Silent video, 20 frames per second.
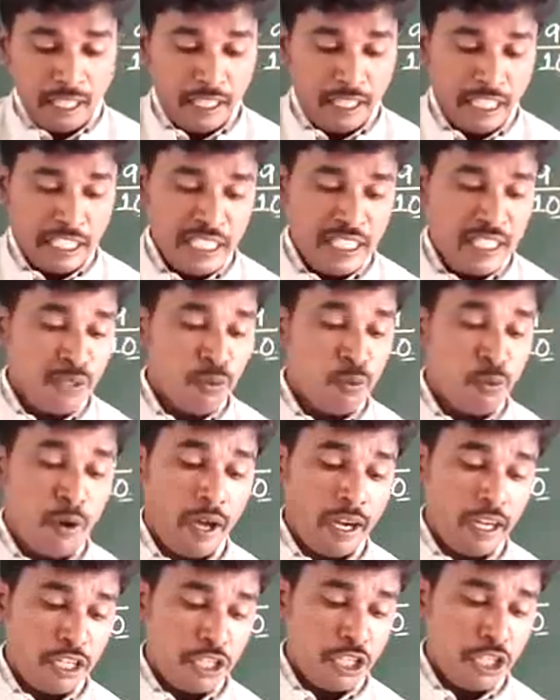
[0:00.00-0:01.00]
that is
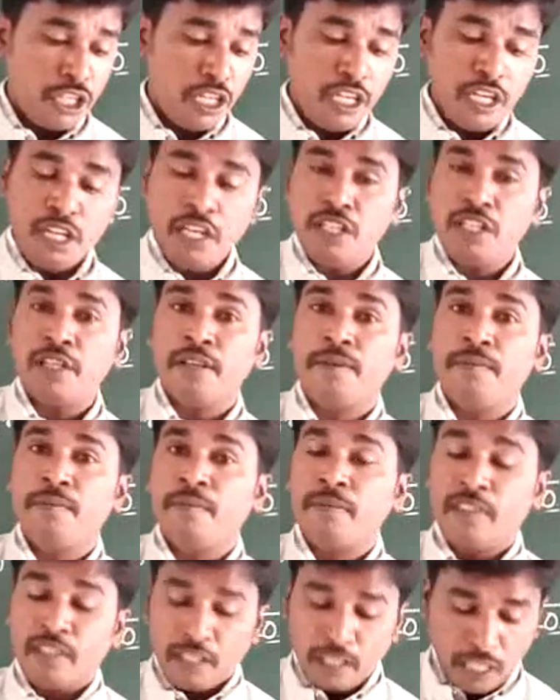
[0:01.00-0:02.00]

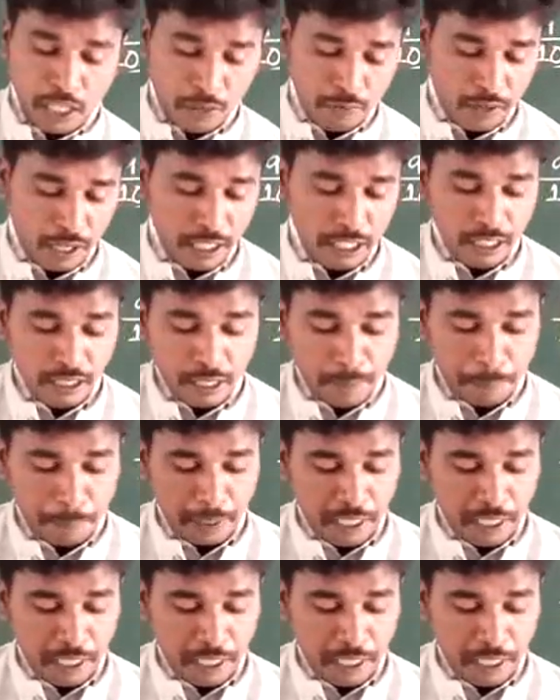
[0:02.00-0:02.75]
worksheet given in the